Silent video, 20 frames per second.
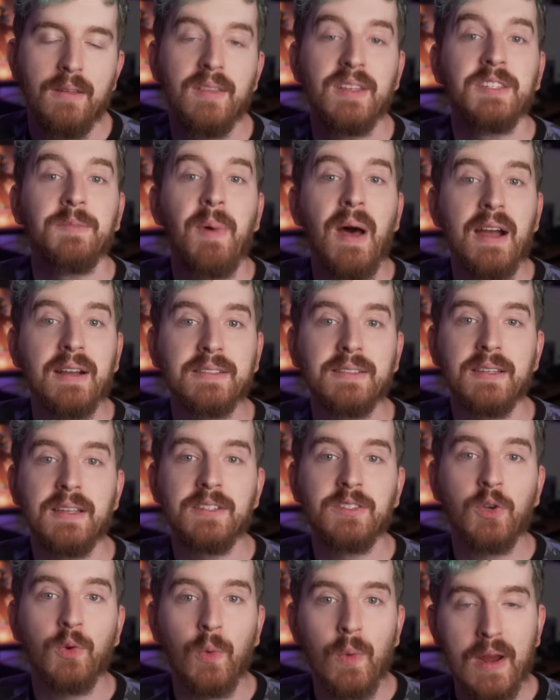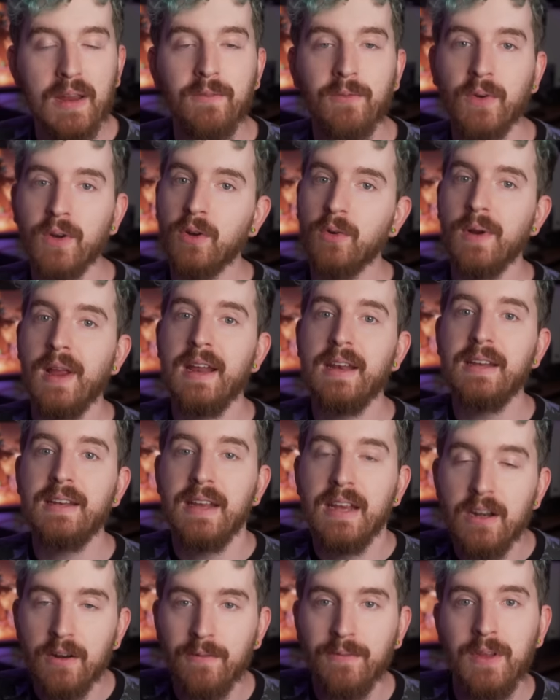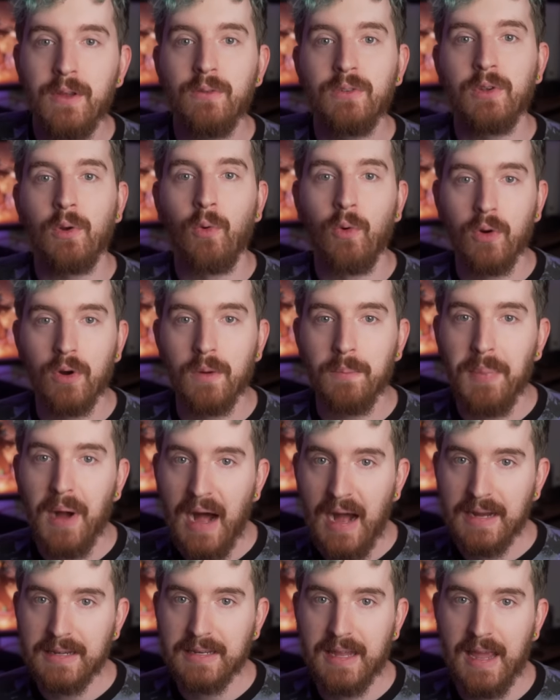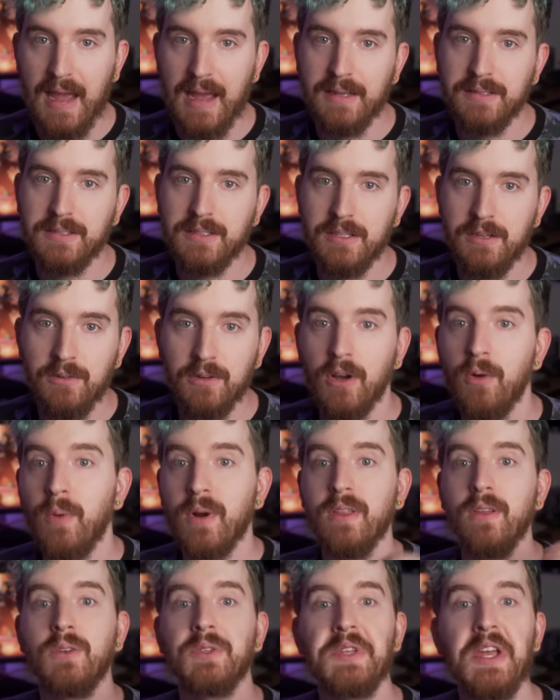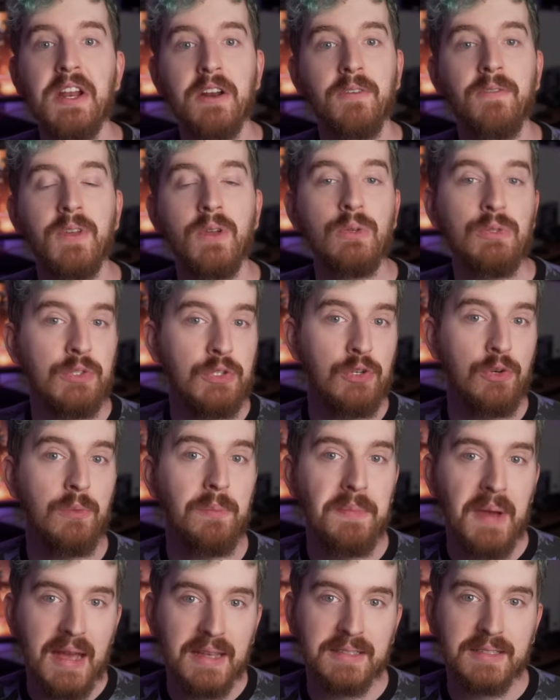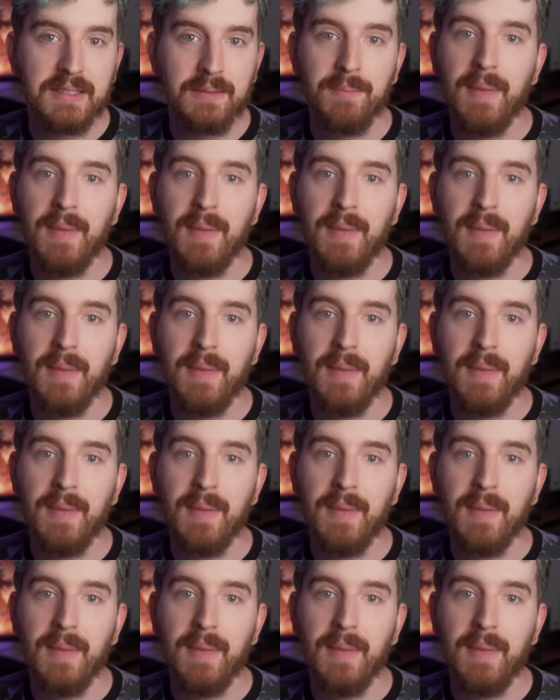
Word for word: this box is great for creating interviews or podcasts. You know where those interviews do best?